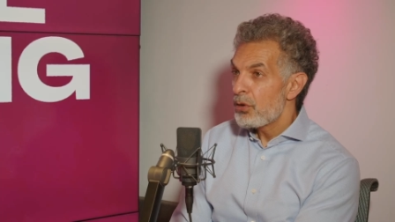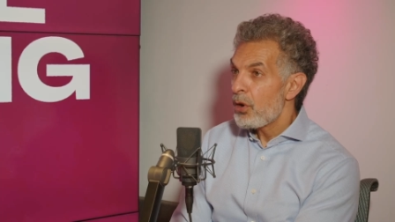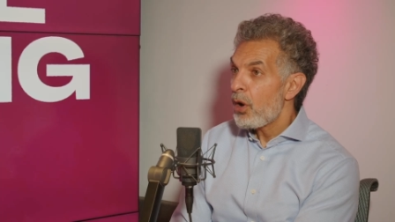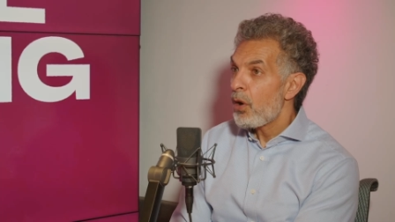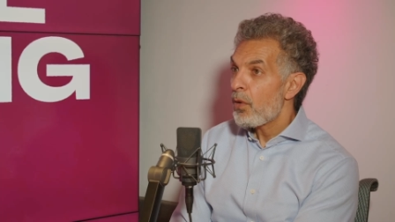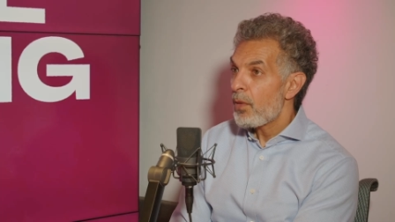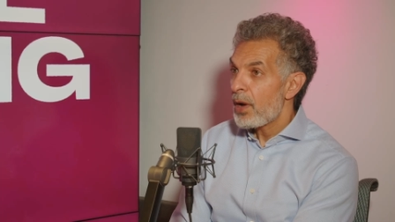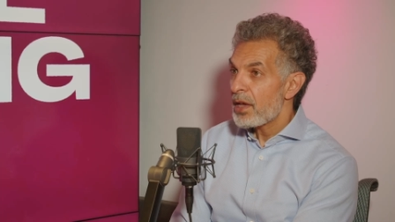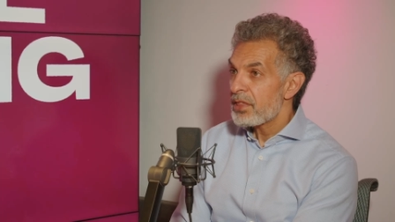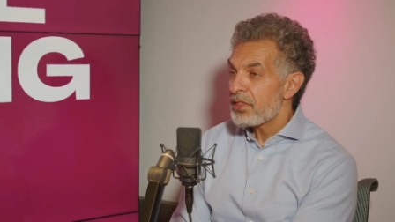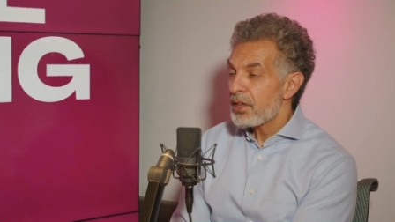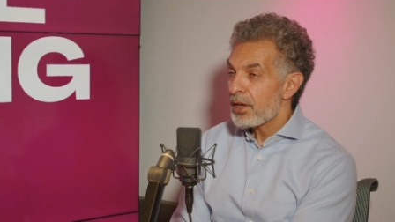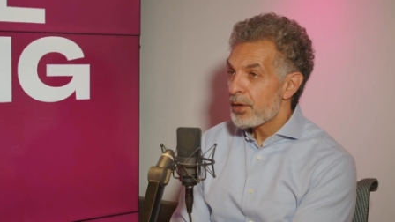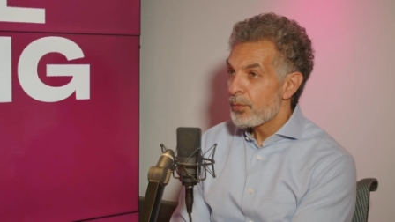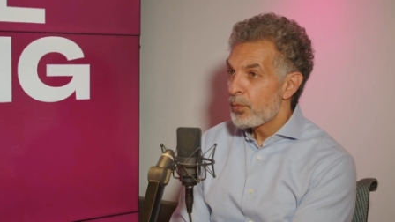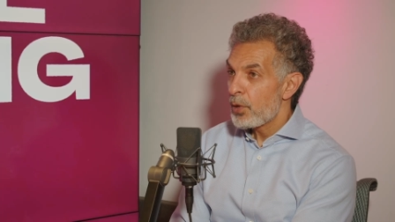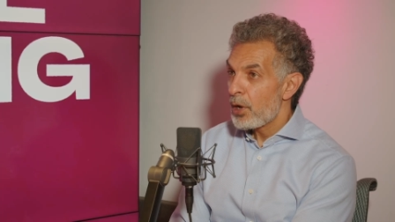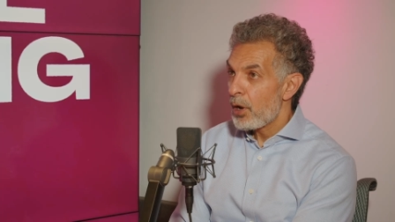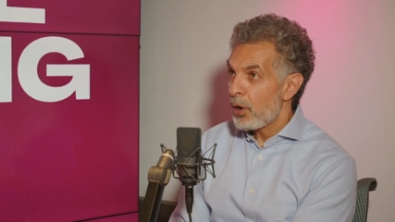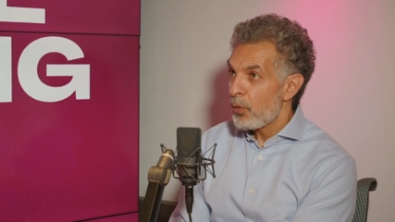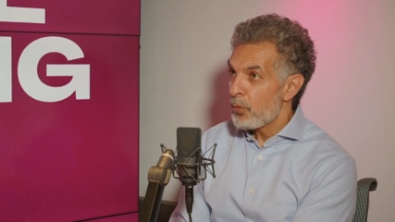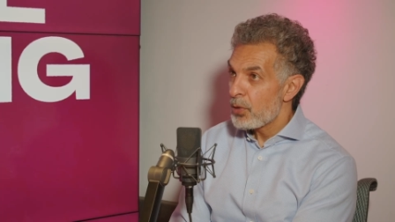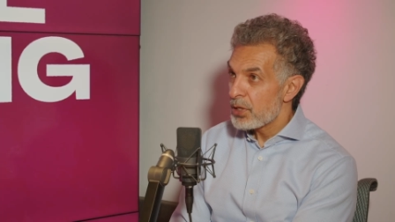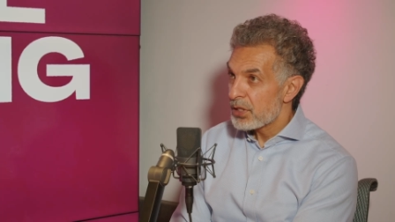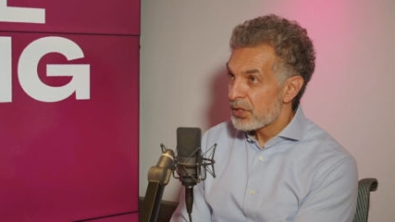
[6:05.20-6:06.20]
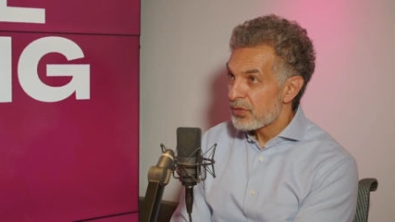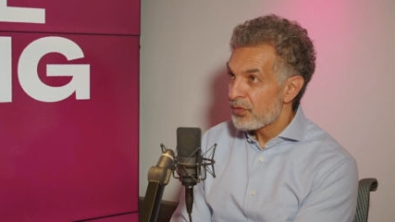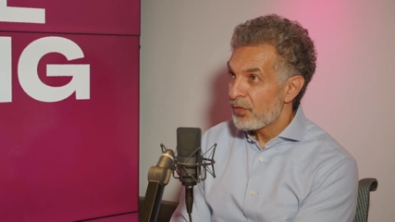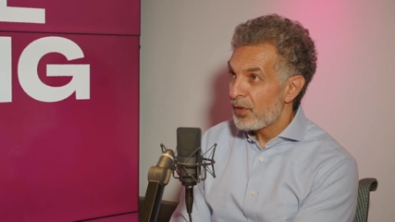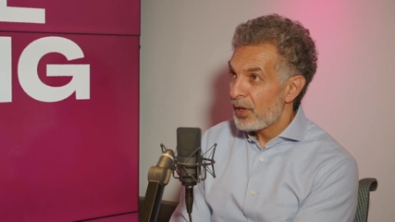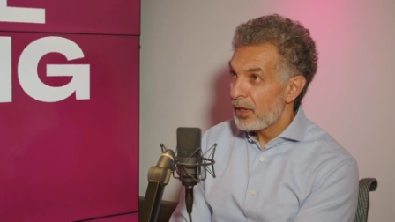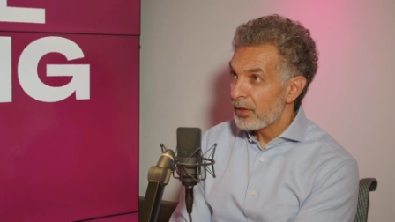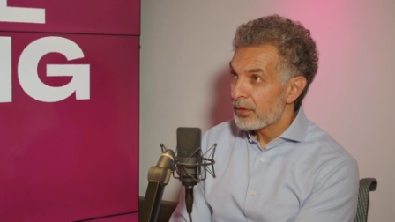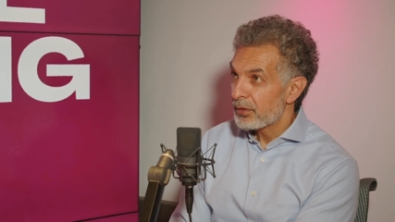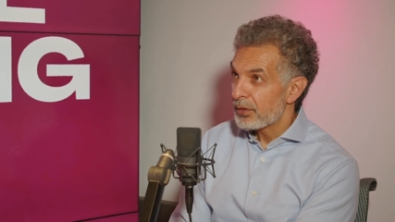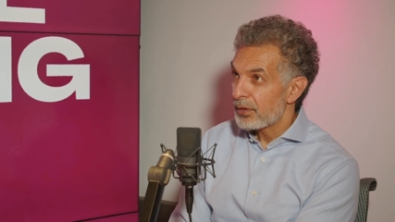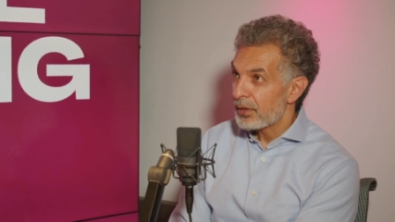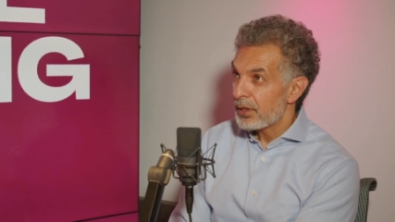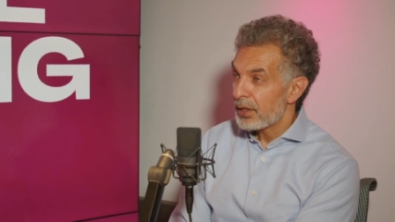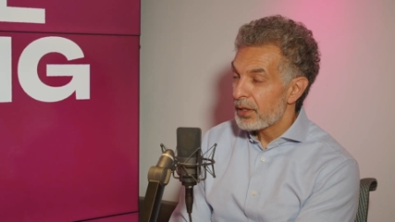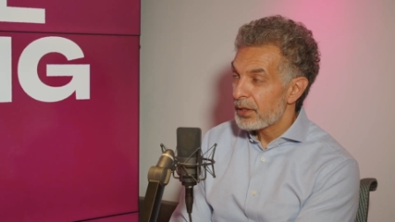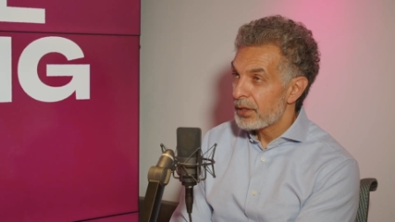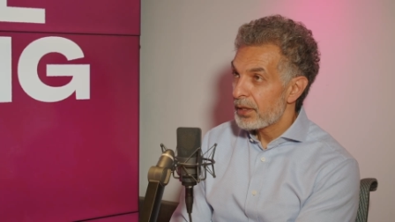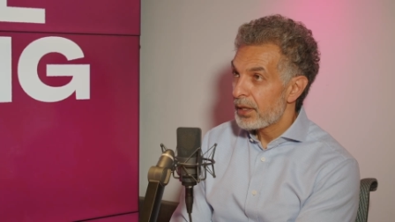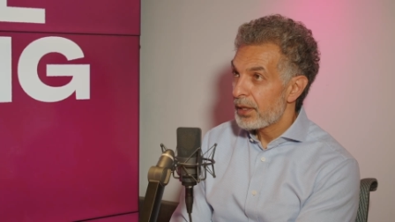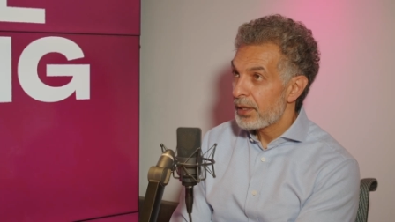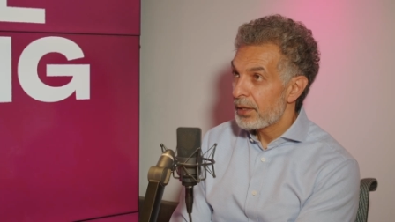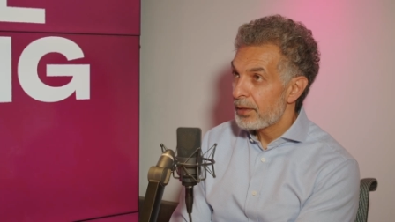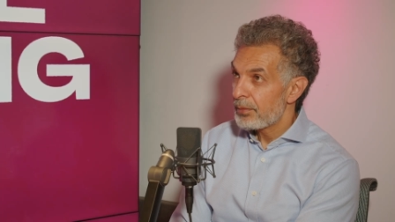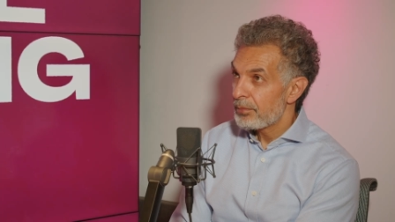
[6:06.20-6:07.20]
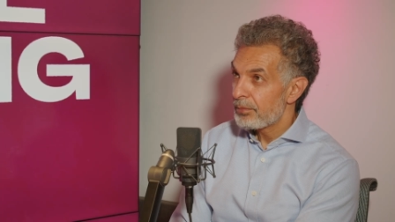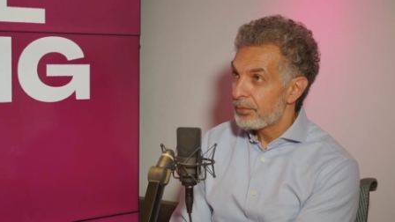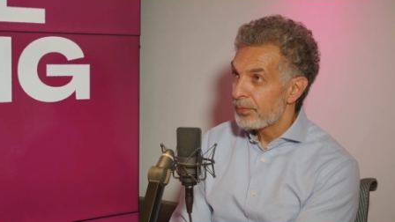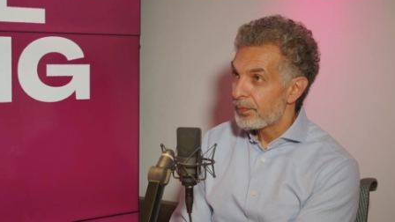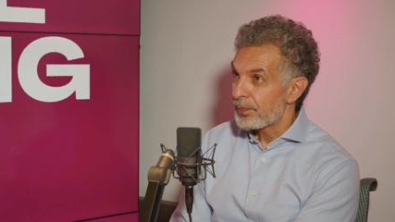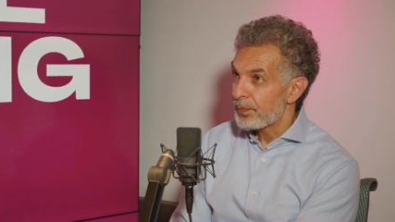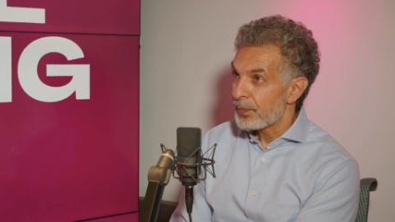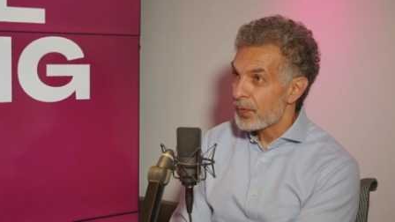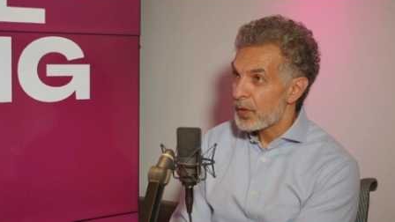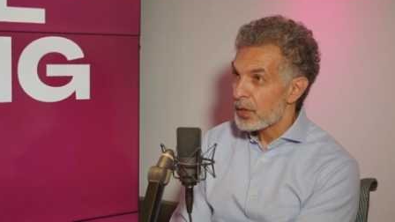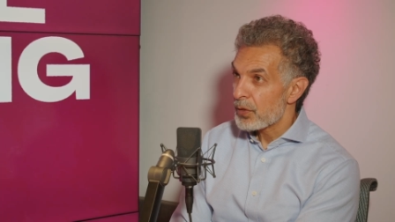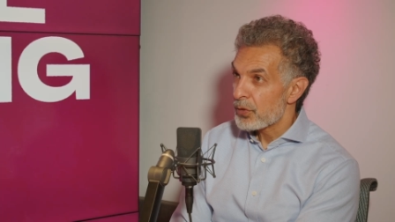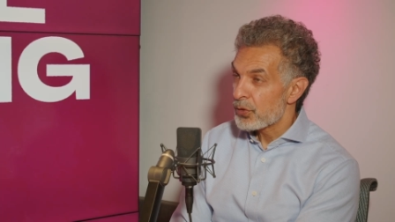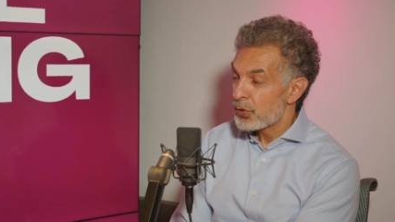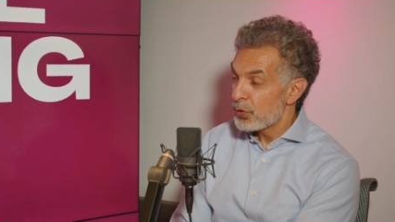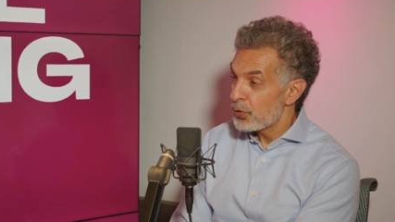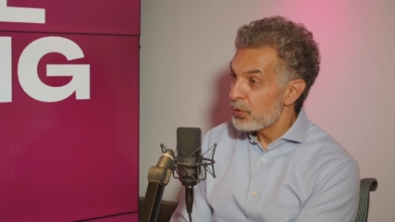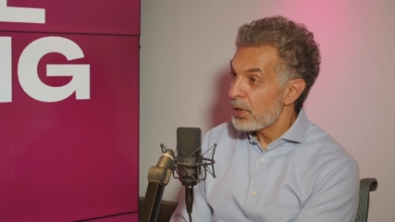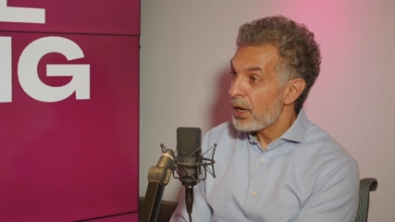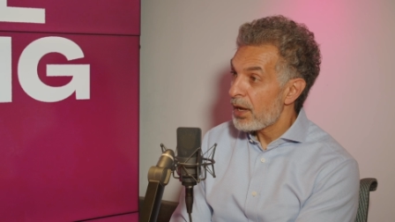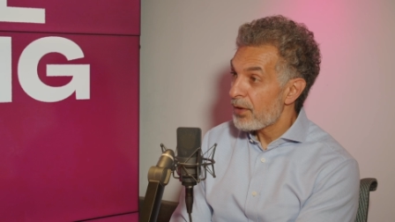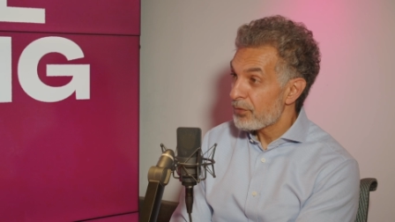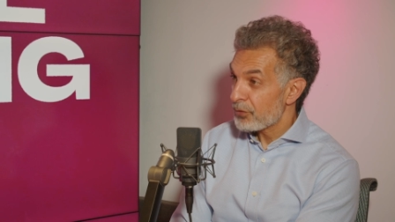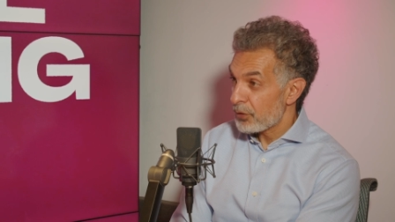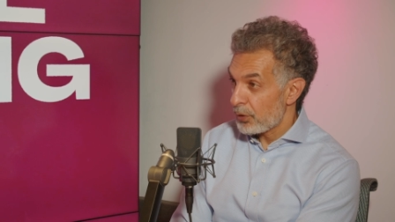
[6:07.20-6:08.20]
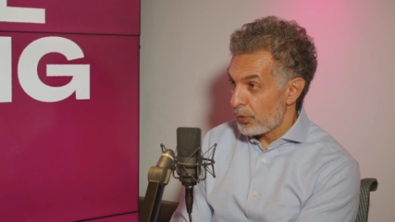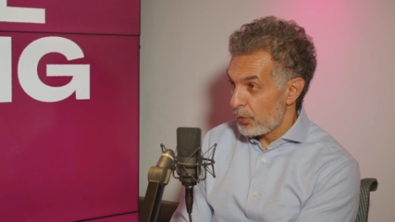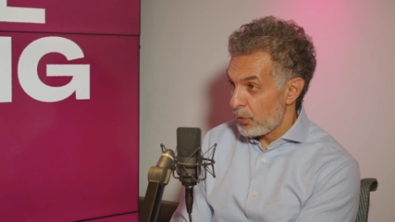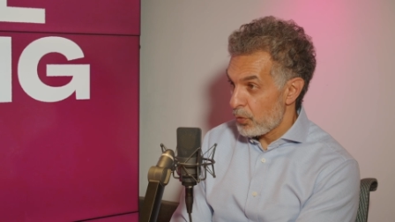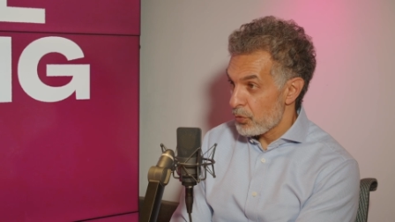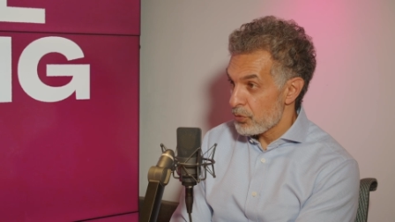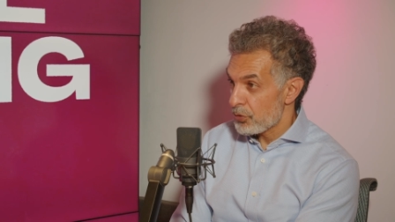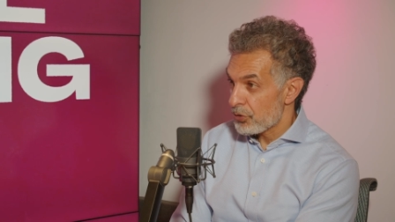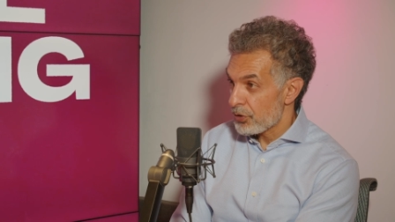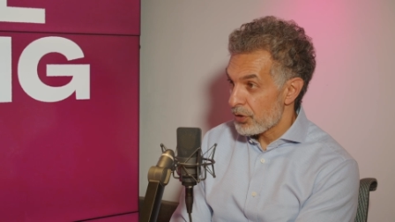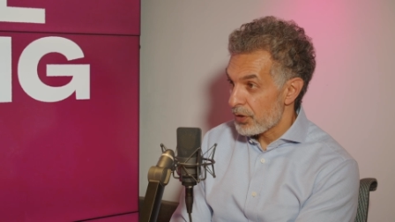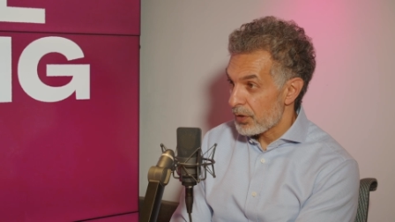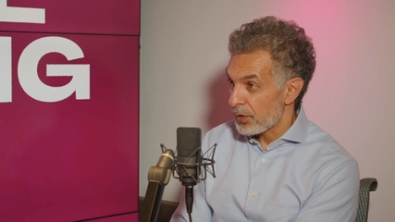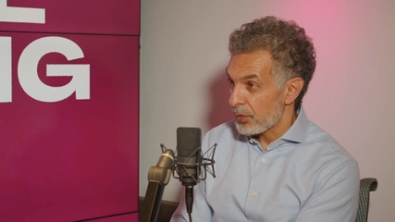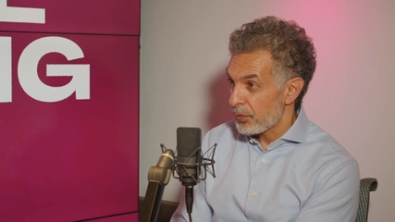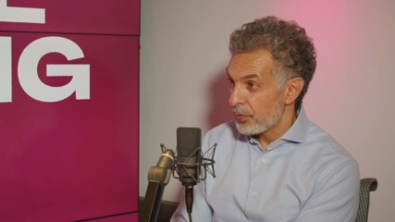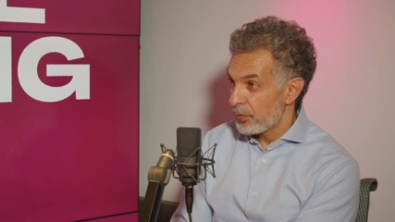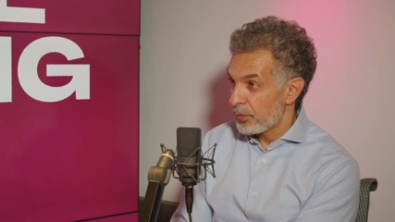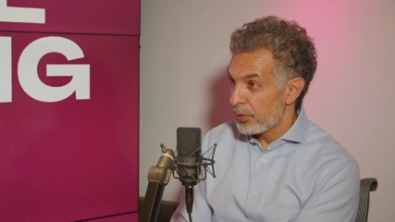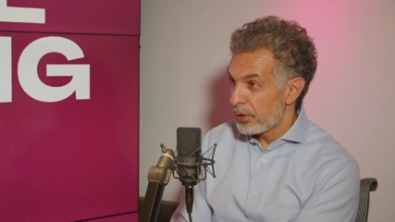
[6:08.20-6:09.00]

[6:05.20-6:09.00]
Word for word: No, I think we always felt, soon after launching,